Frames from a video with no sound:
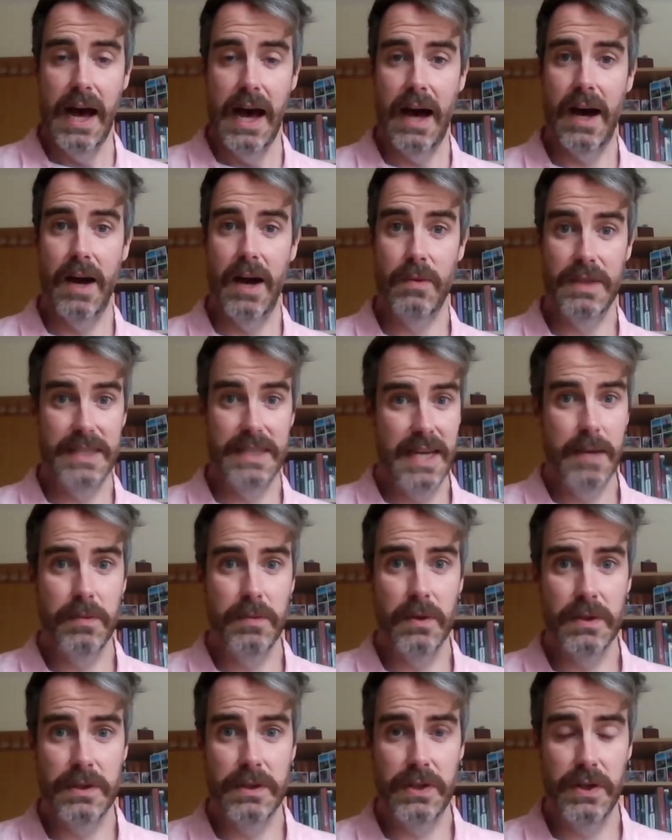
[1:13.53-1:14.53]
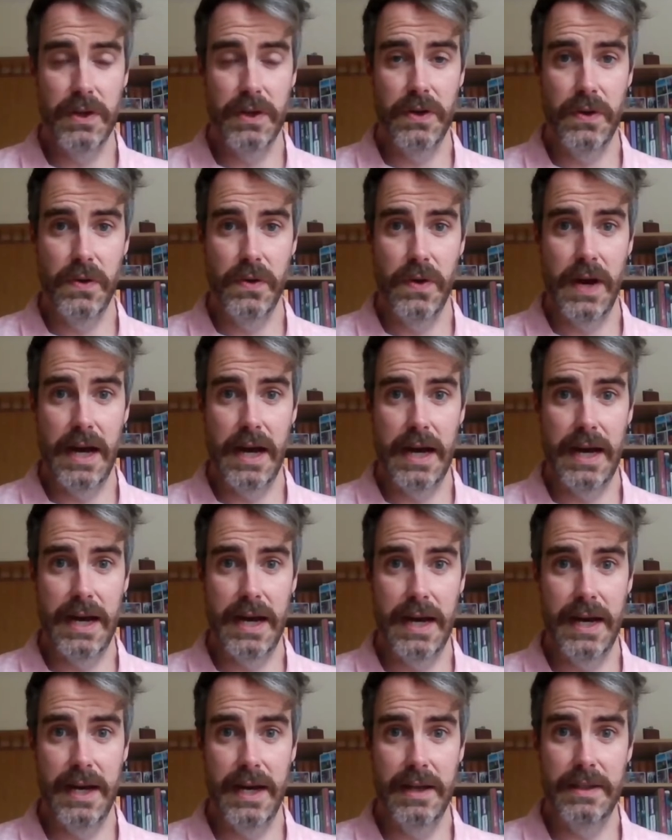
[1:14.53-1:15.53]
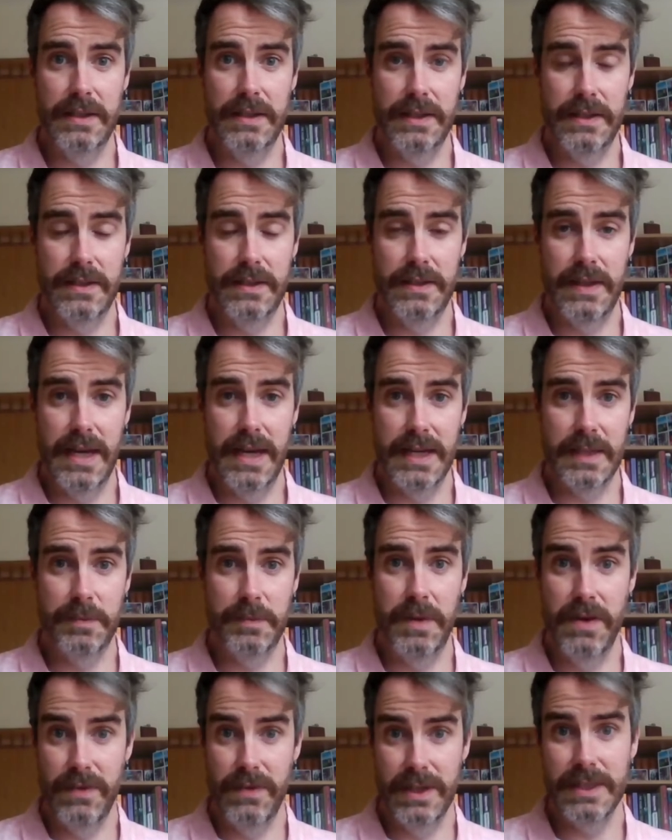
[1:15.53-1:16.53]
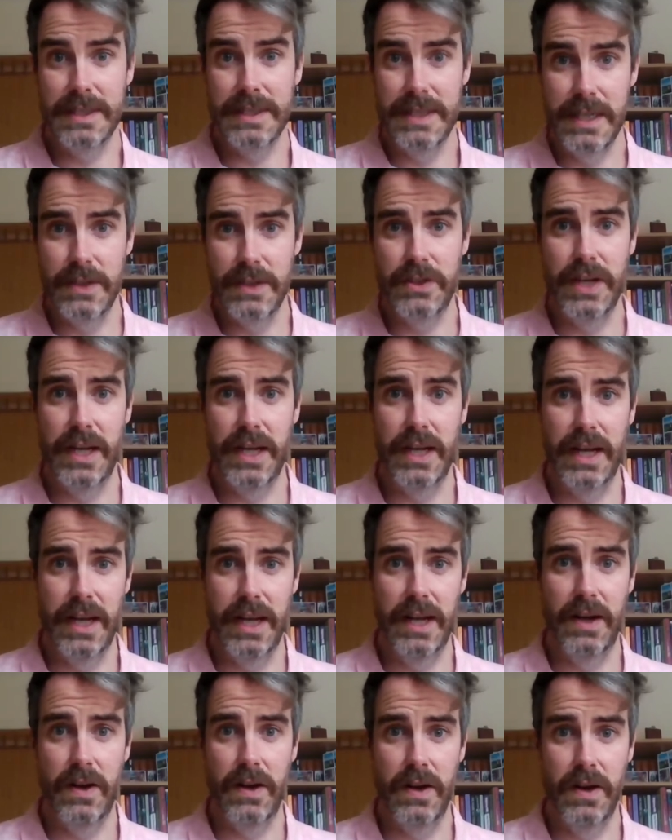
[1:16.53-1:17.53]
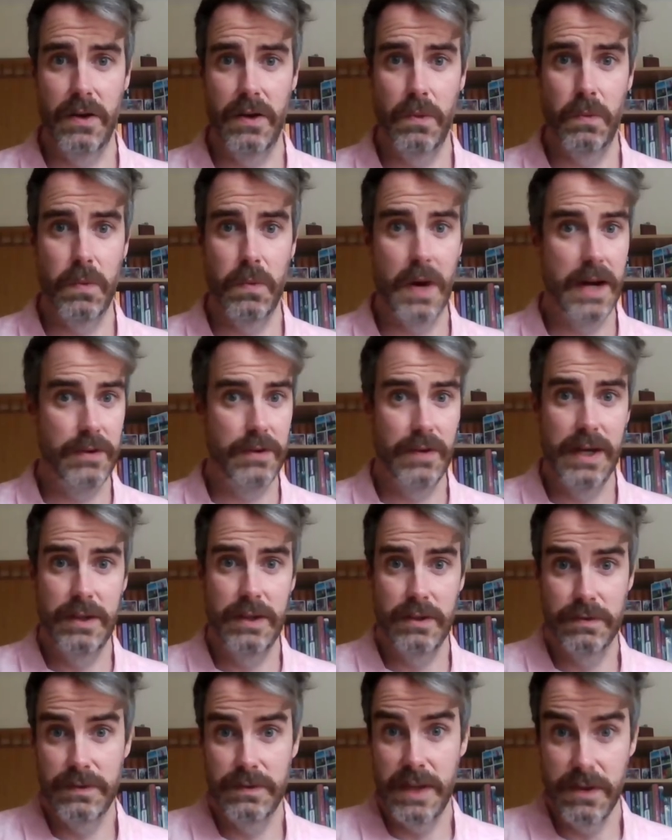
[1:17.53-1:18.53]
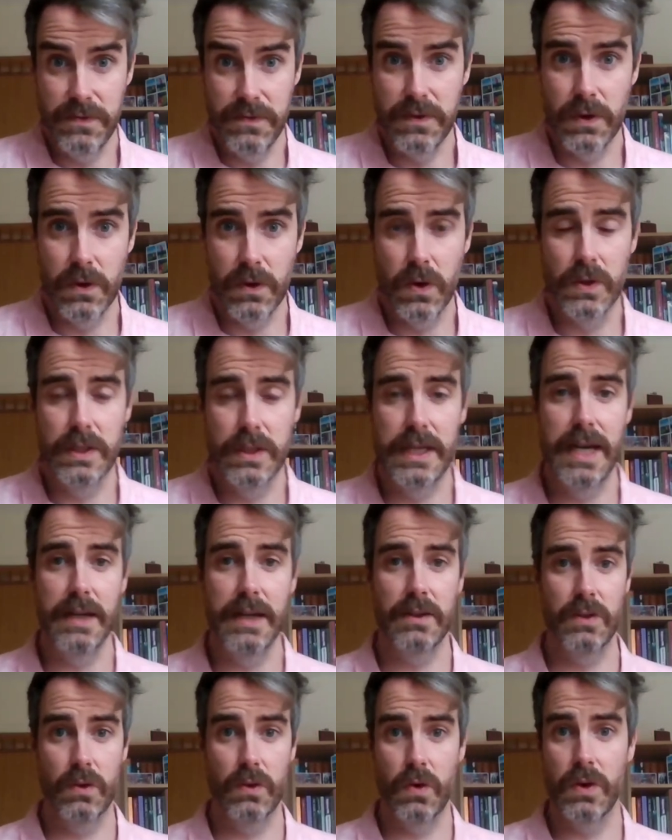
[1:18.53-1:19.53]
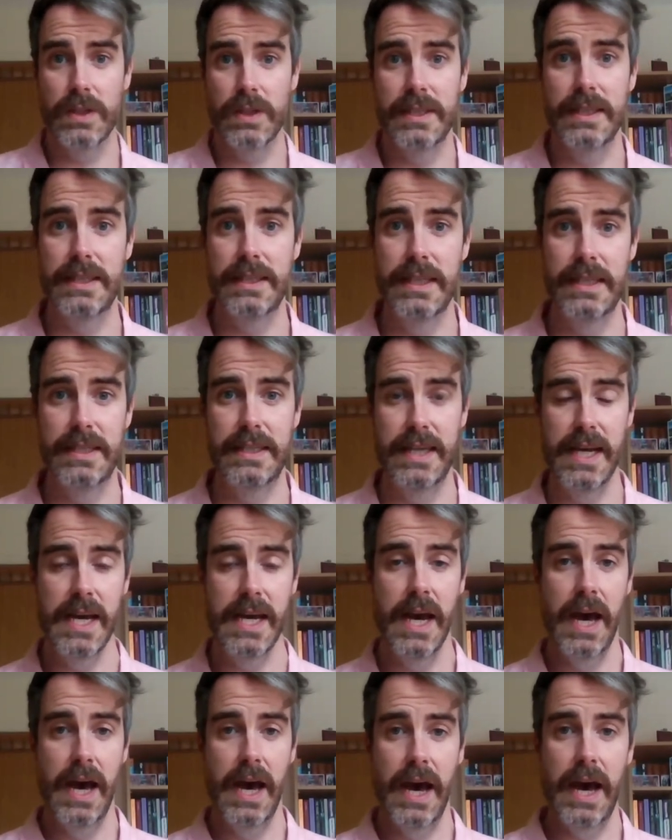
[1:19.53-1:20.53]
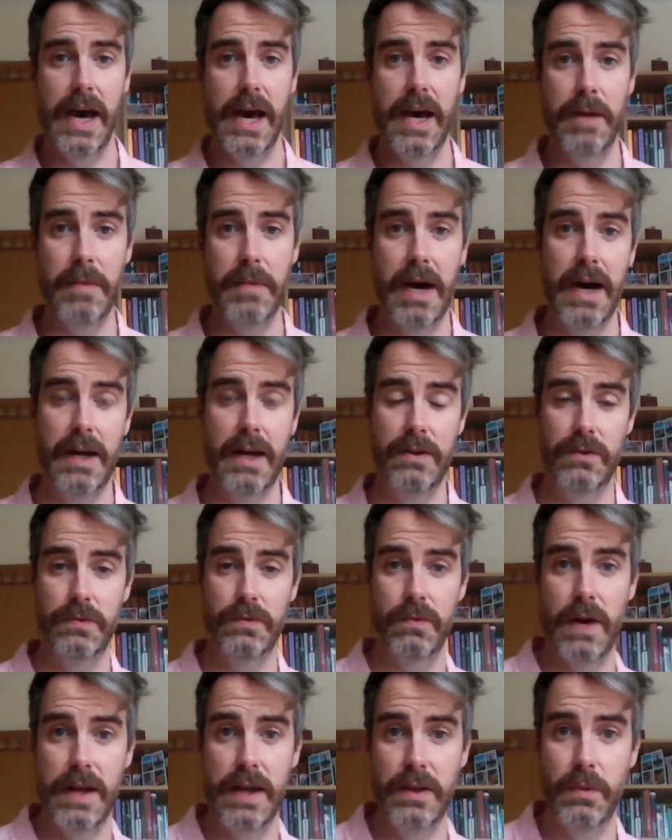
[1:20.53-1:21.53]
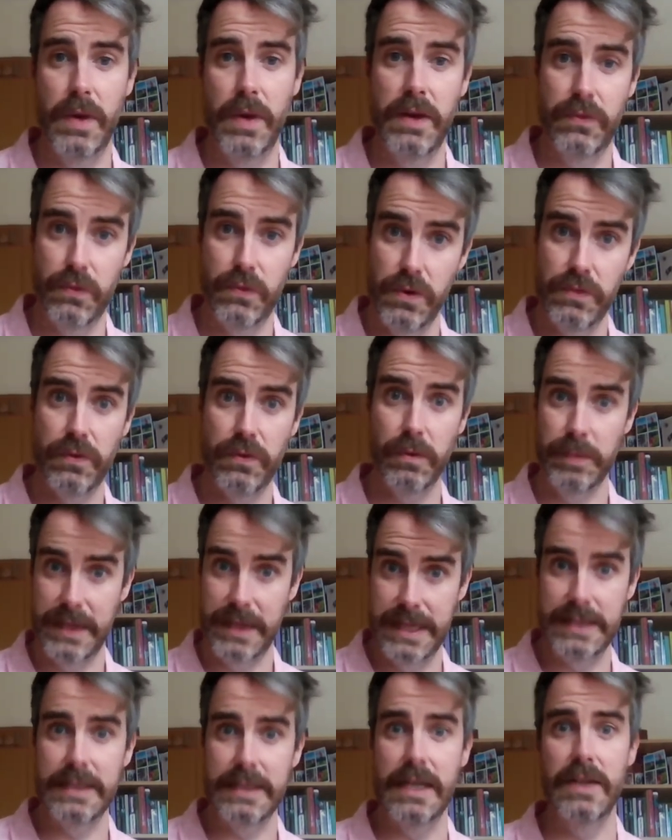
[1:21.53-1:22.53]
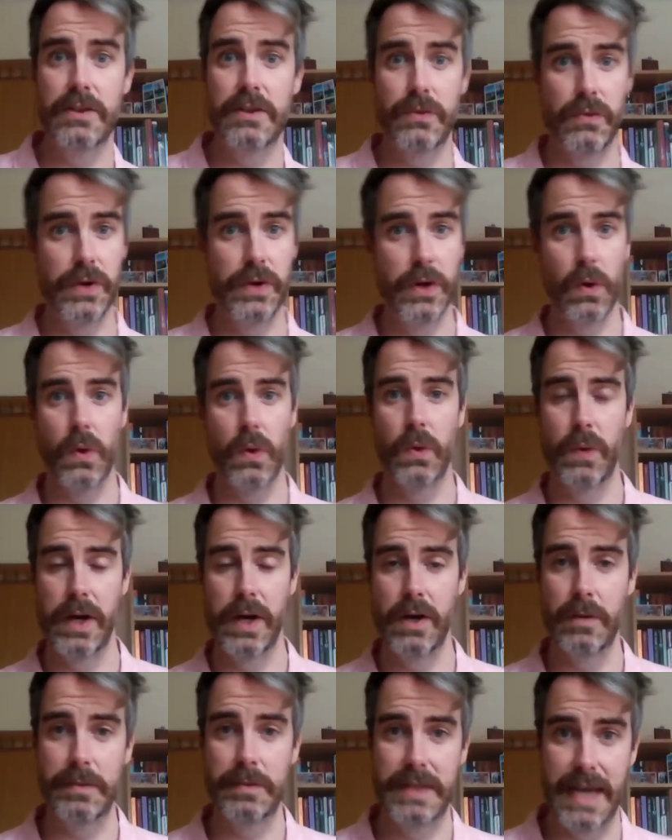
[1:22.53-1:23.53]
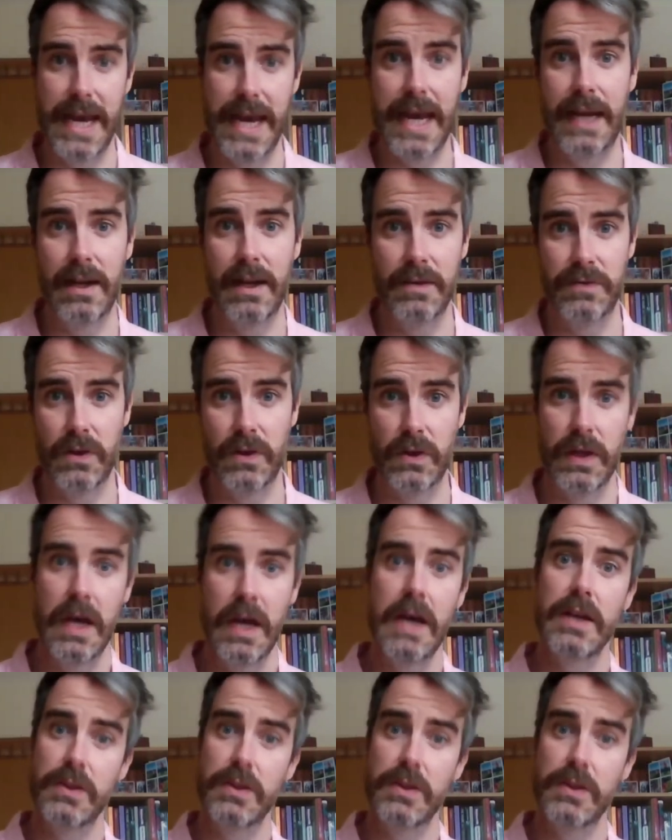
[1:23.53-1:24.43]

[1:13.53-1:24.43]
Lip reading: I was able to experience teaching in a wide range of different contexts across the city and right the way through from Key Stage 3 all the way up to A level.